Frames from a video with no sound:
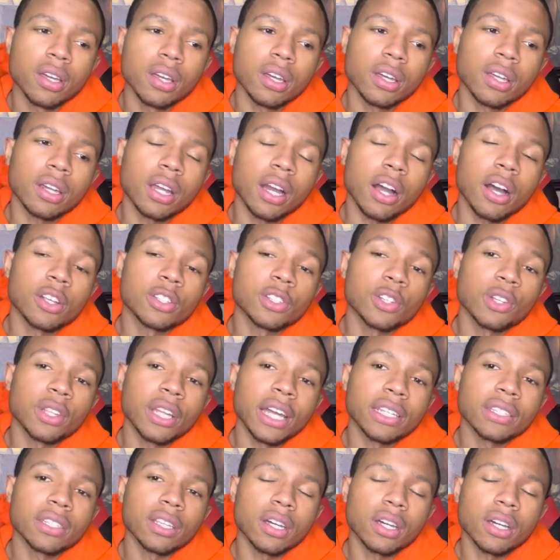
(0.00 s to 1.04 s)
And I also
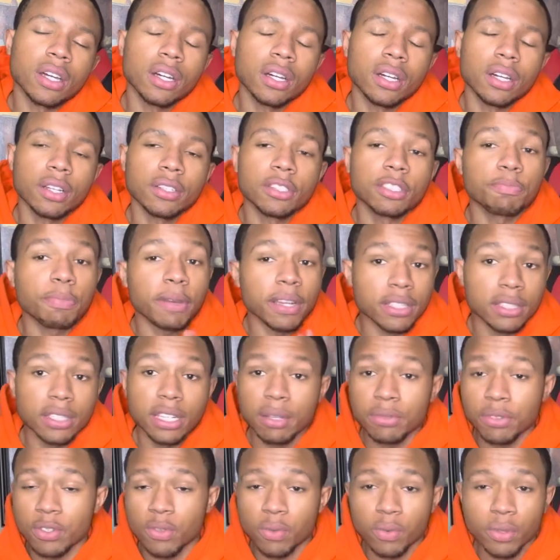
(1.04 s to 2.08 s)
like the Space
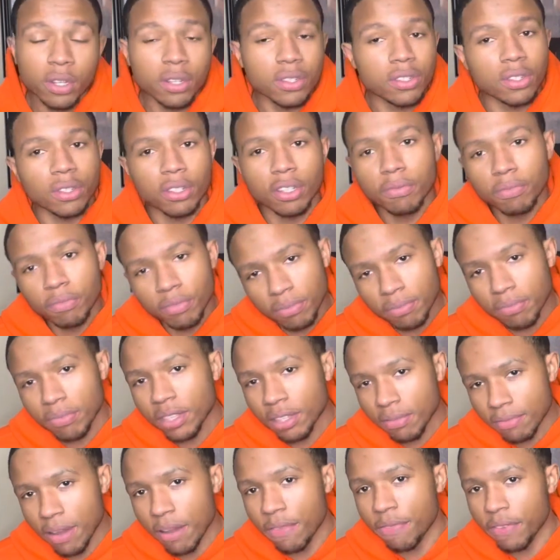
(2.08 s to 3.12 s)
Jams as well. So
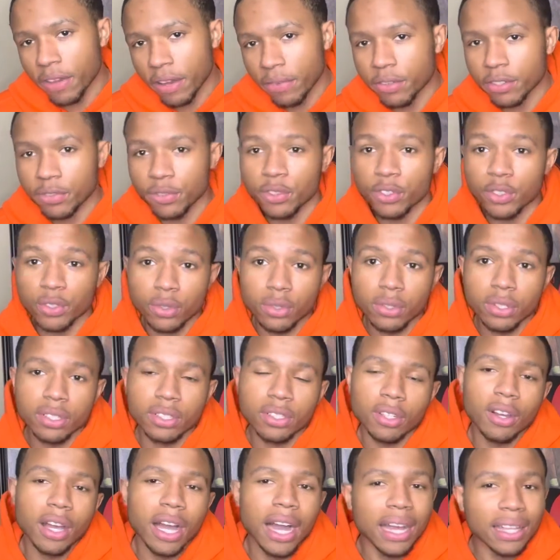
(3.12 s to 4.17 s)
them my favorites for sure.
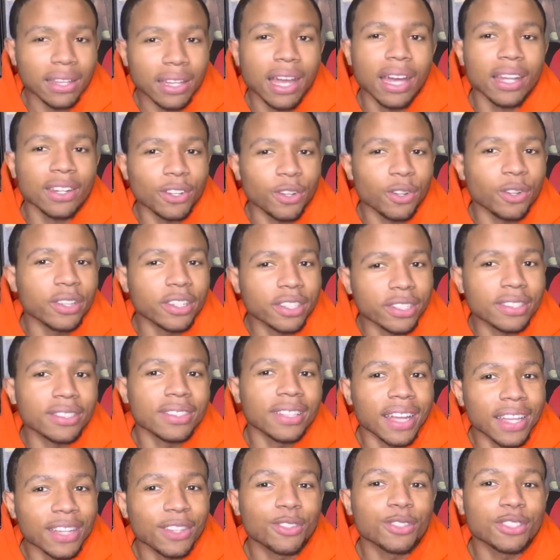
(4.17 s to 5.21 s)
So I know
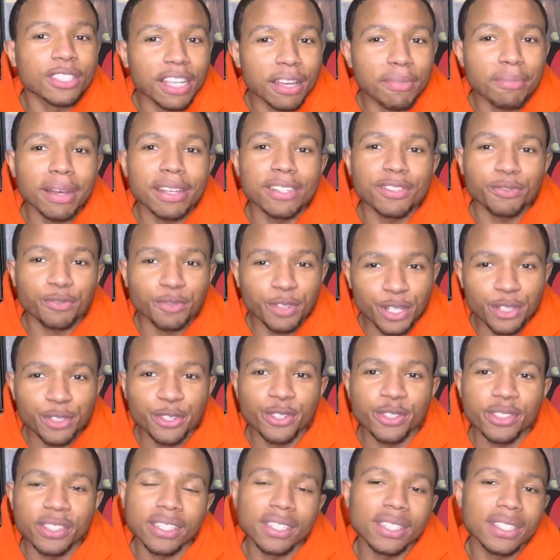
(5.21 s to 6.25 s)
something about some
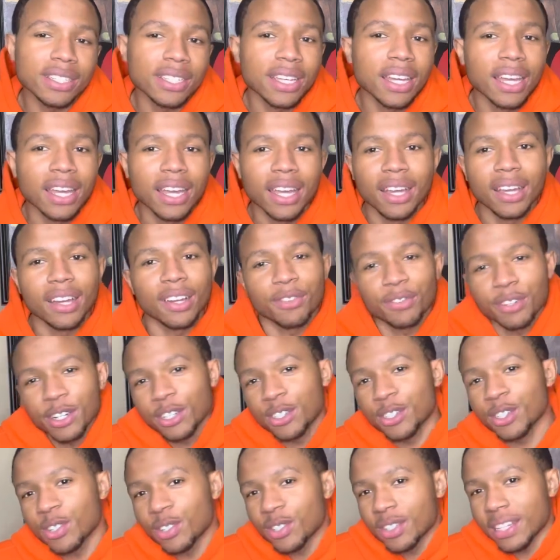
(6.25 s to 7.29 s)
retros. It just
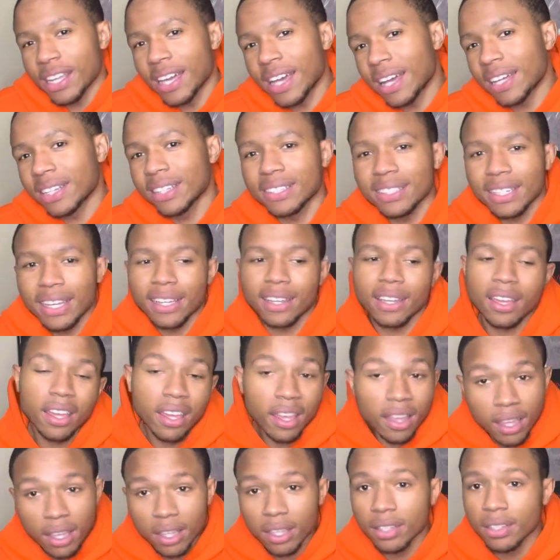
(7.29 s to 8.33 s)
retros now, just like
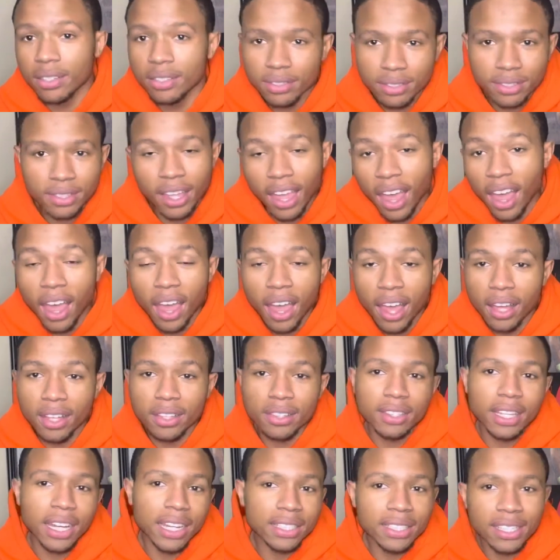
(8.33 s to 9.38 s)

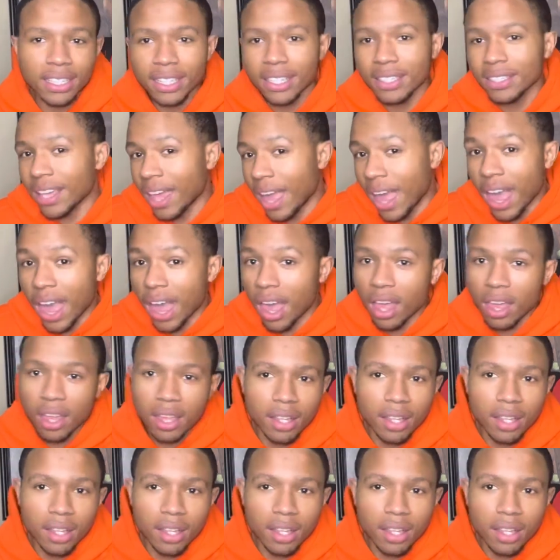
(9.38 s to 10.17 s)
like these, you know